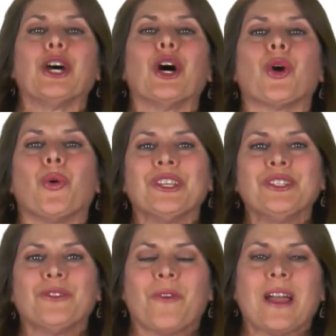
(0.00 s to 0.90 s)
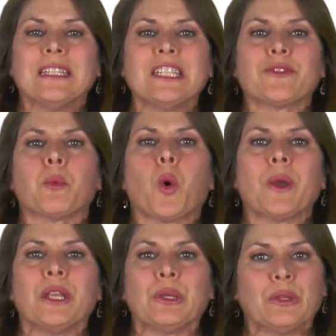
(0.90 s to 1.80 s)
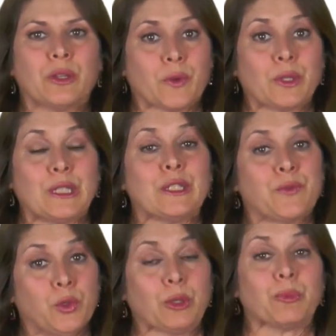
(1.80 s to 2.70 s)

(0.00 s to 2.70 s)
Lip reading: According to findings from Cornell University's Food and